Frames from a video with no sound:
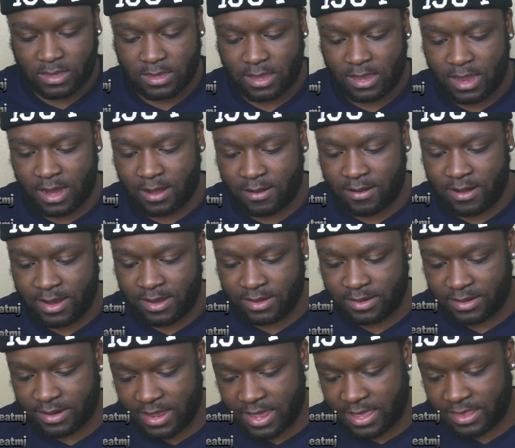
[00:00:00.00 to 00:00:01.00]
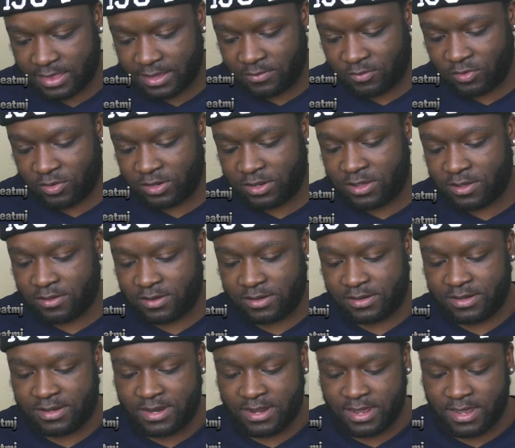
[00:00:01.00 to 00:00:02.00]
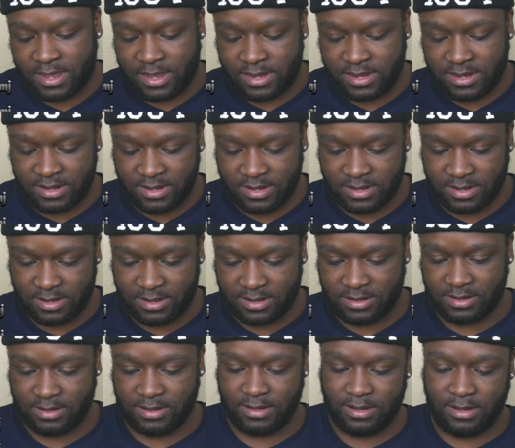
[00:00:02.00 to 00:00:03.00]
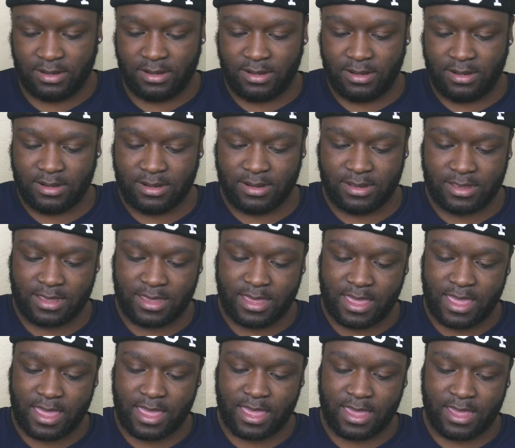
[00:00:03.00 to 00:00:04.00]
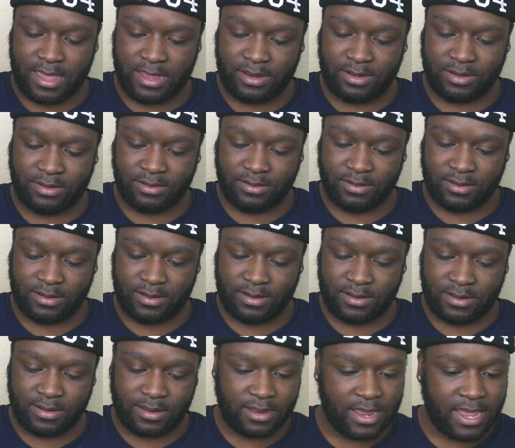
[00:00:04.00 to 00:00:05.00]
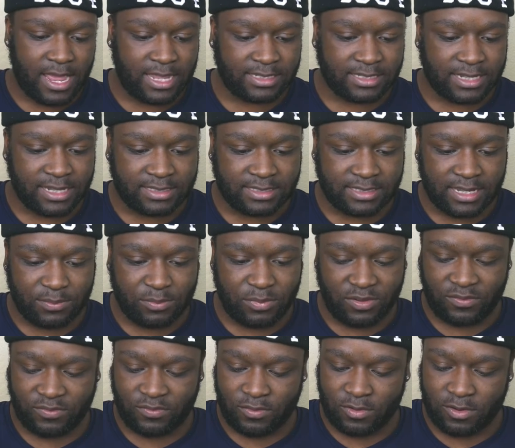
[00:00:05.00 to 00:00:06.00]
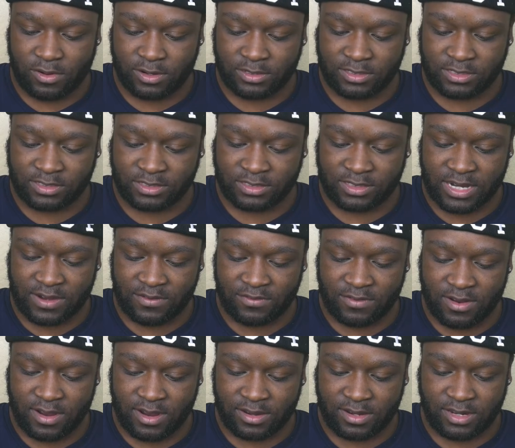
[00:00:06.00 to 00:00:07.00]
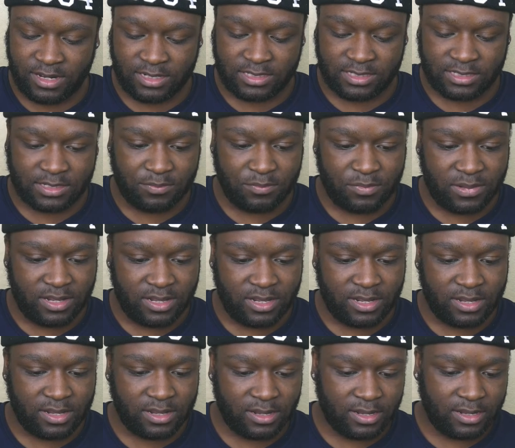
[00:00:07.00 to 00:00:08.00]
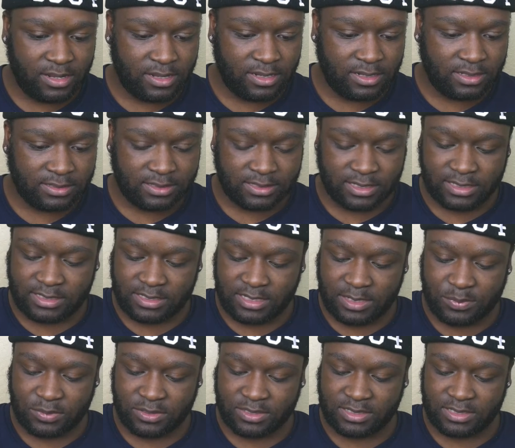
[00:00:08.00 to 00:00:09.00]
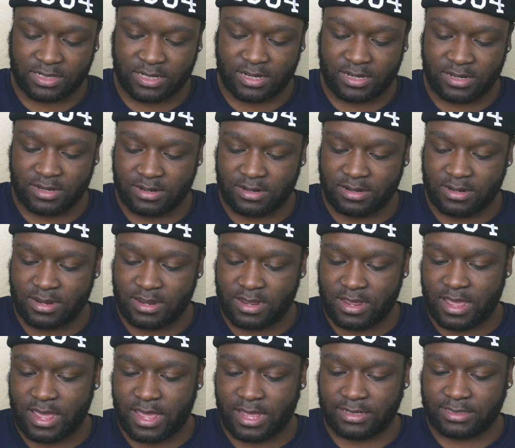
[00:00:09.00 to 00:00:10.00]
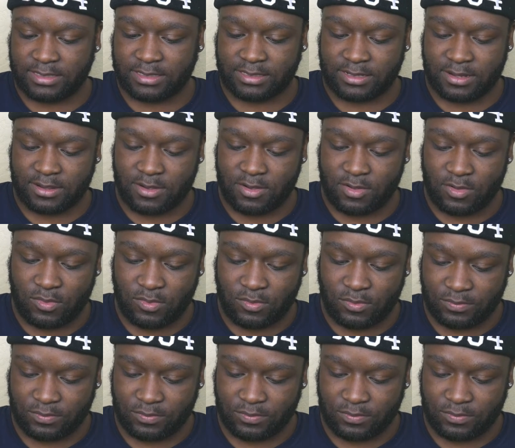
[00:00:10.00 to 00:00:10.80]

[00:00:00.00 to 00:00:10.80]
Alright, and then we'd go to done, and as I said before, Chevron needs to be 60%, and so